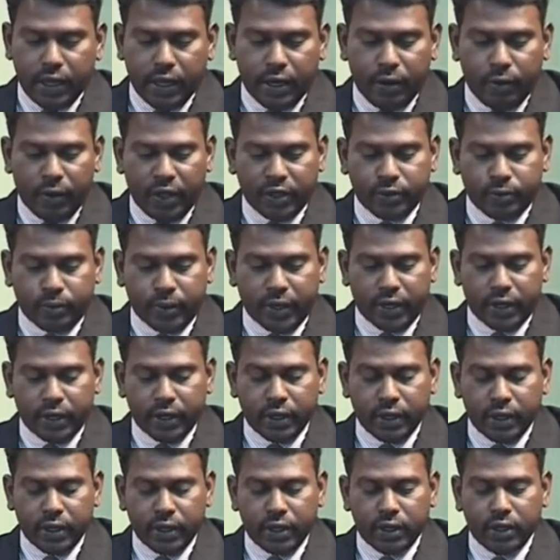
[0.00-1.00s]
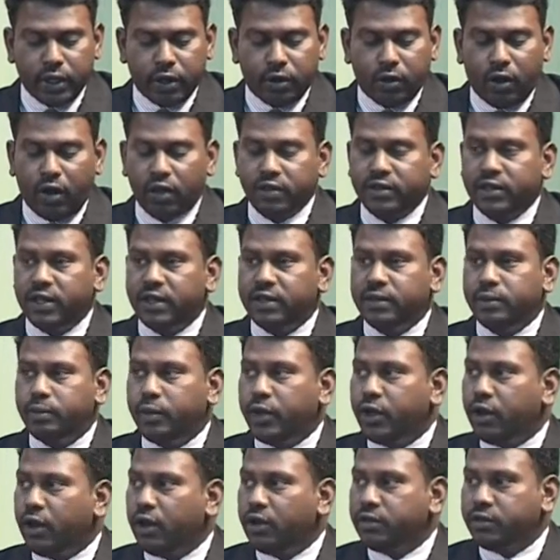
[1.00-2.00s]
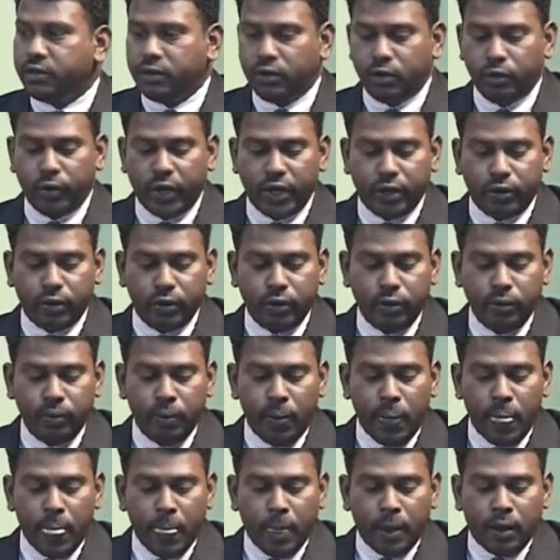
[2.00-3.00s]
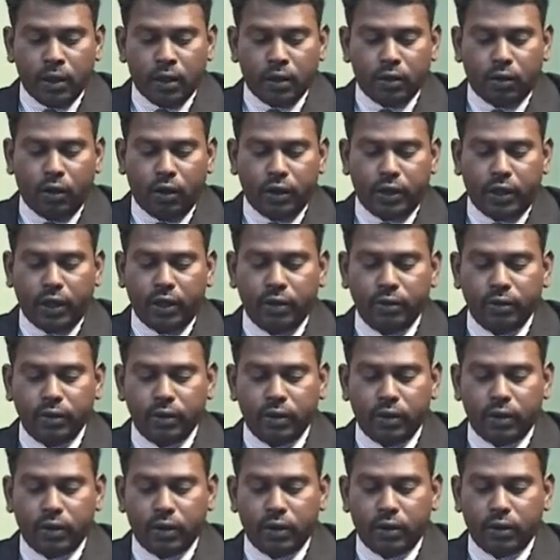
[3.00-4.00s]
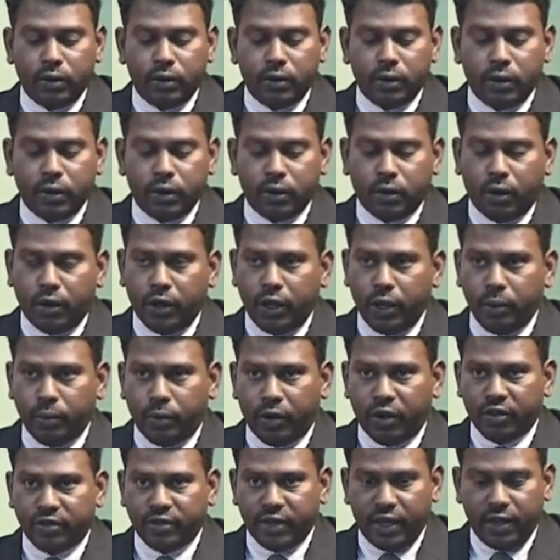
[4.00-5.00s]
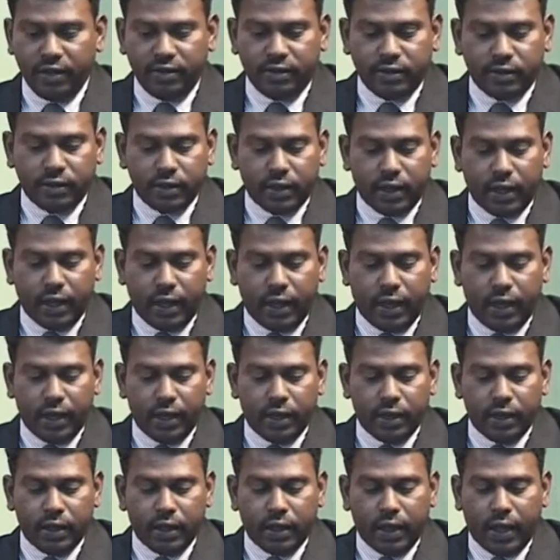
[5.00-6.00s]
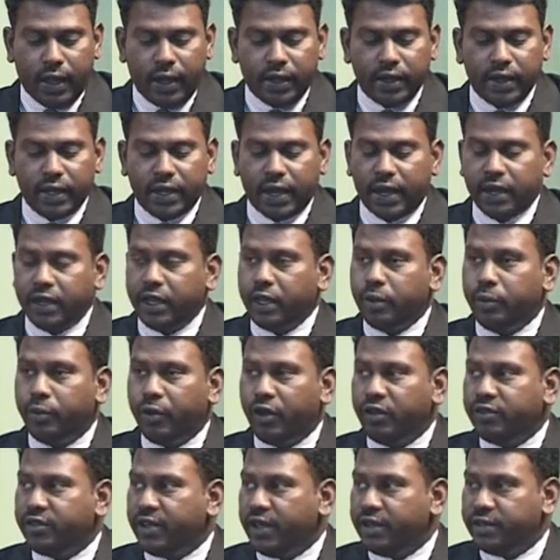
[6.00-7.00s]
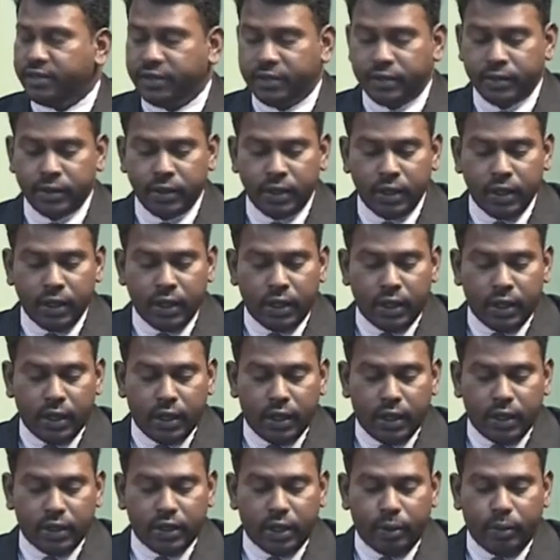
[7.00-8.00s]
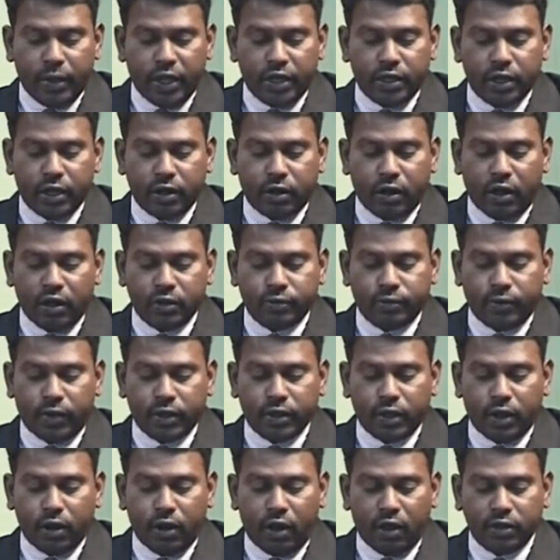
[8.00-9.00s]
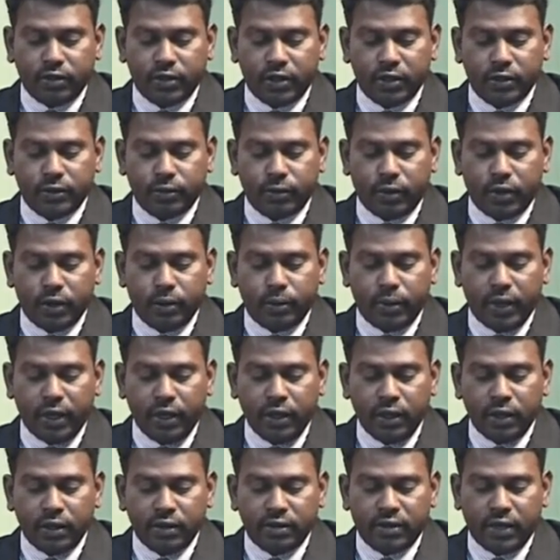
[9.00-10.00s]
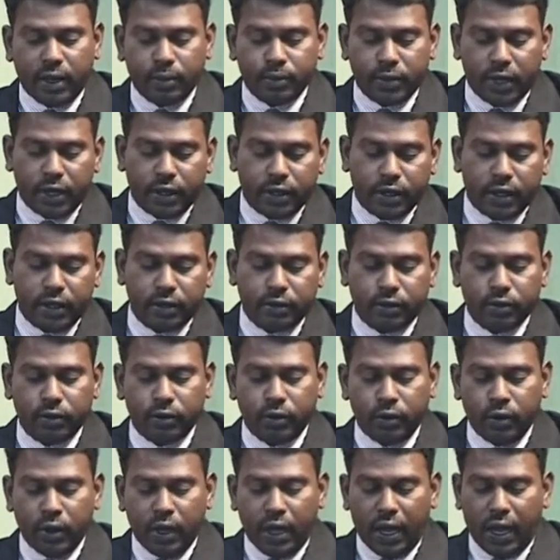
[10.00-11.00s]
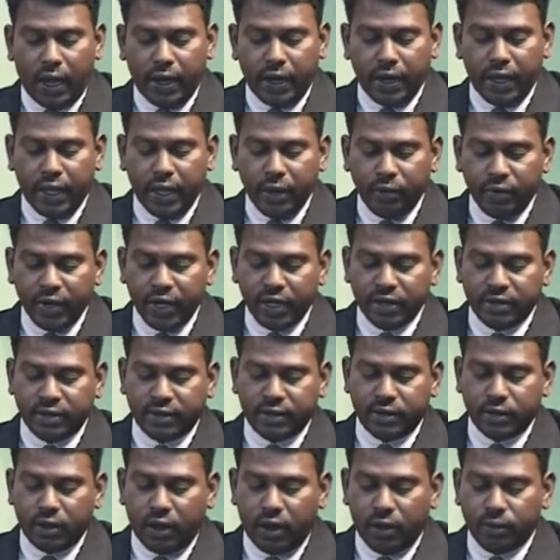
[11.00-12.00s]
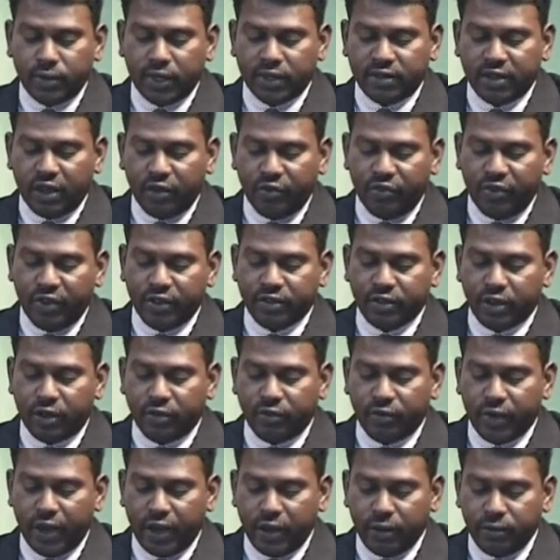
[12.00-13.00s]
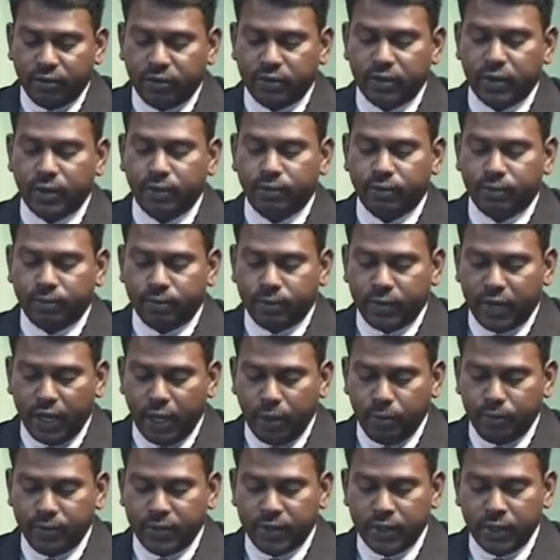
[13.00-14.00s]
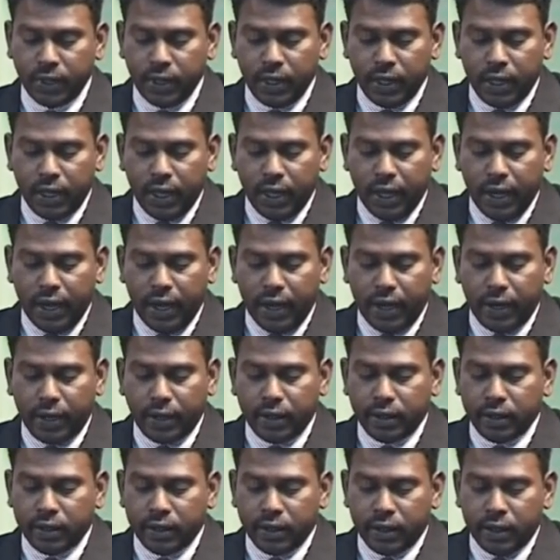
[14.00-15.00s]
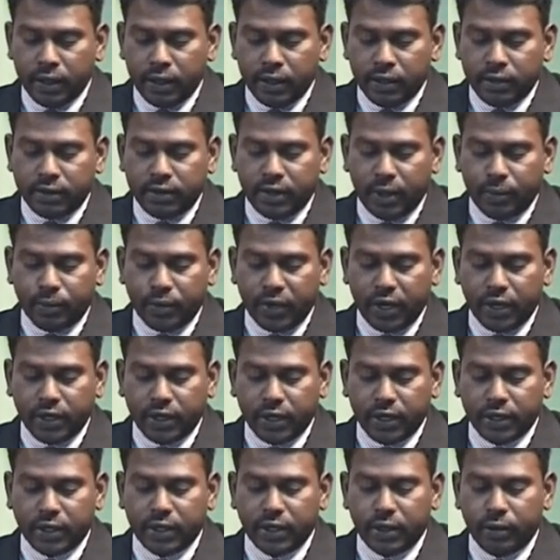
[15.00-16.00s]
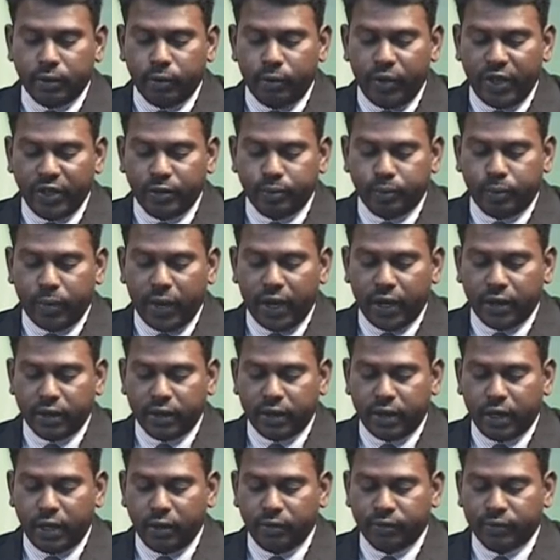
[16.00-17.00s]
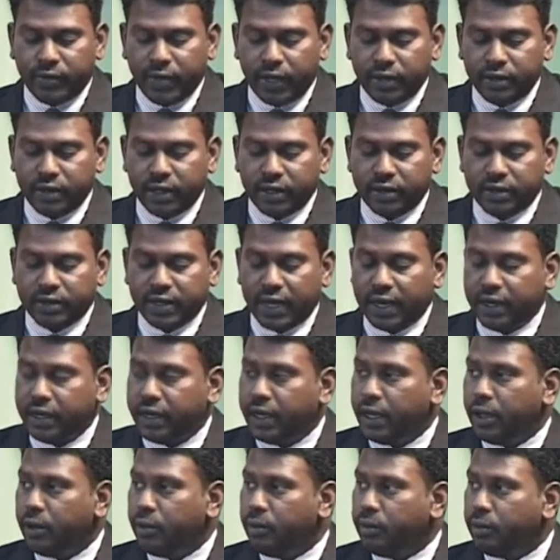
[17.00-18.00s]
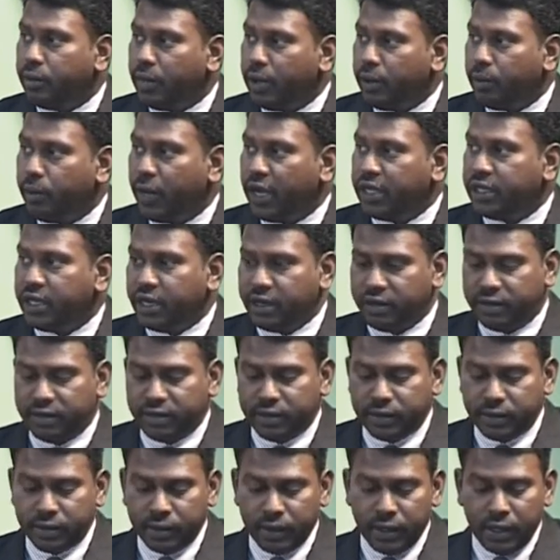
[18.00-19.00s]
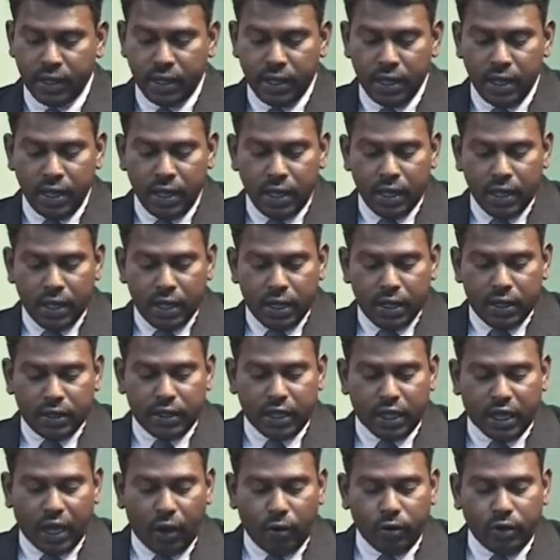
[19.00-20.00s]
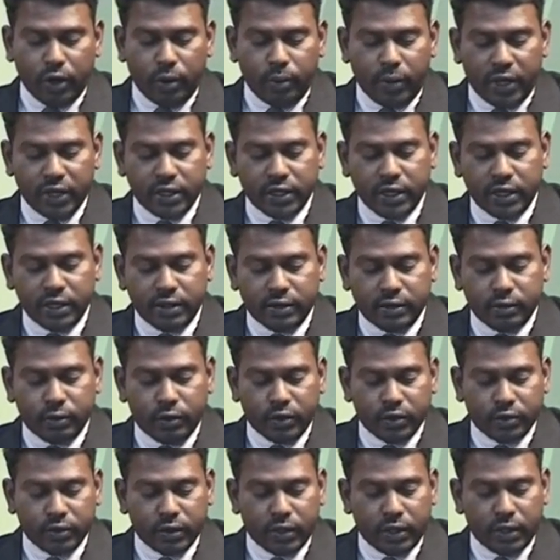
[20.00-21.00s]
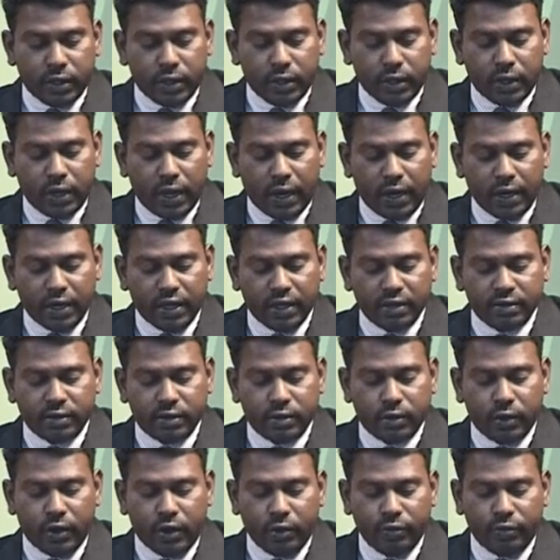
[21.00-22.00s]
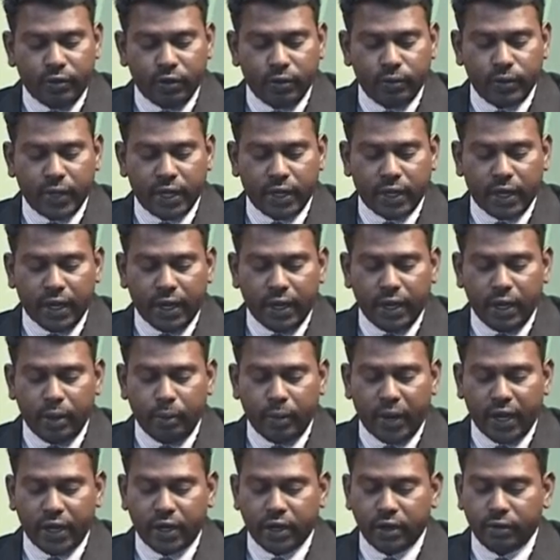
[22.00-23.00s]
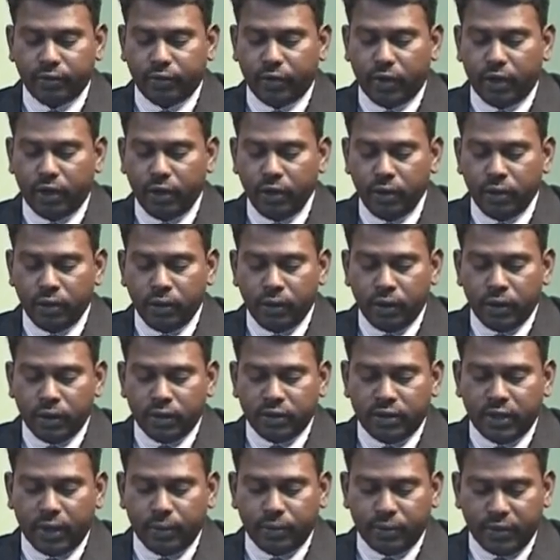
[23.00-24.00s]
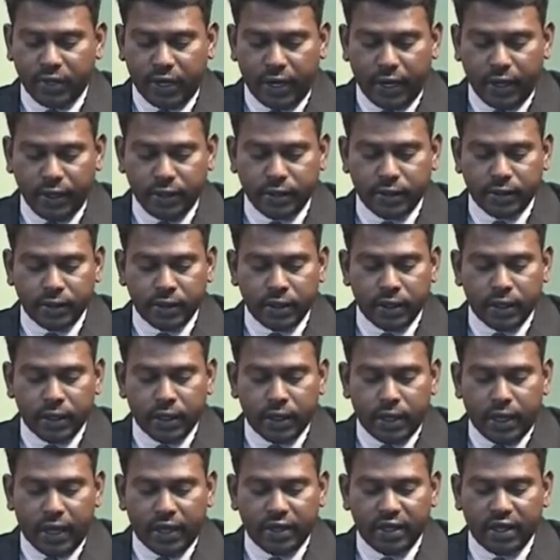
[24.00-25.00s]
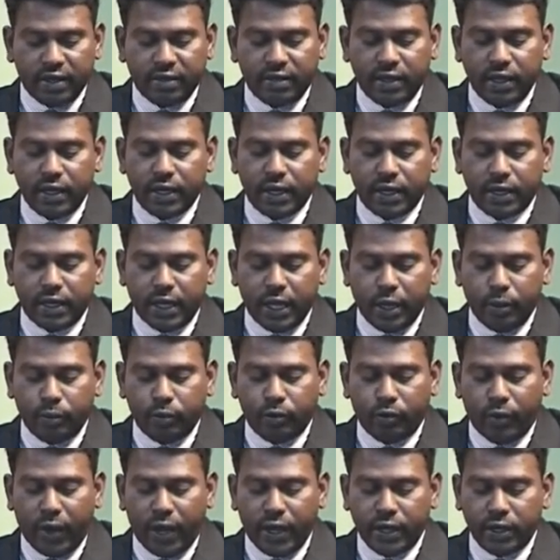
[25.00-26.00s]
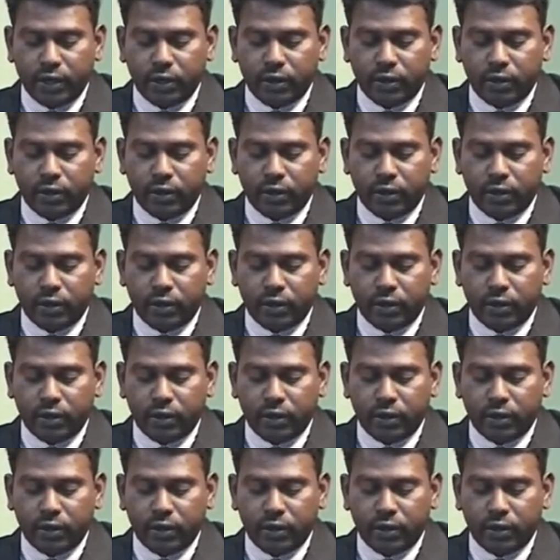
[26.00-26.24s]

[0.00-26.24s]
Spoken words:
investment. The causes because due to coating process and the cutting process. The major cause for the losses will be subtitled to unevenness of the surface of adhesive tapes and substrated waste part tapes such as cutting margins. The countermeasures was done is to improve the cleaning method for substrates, adjusting the tape weight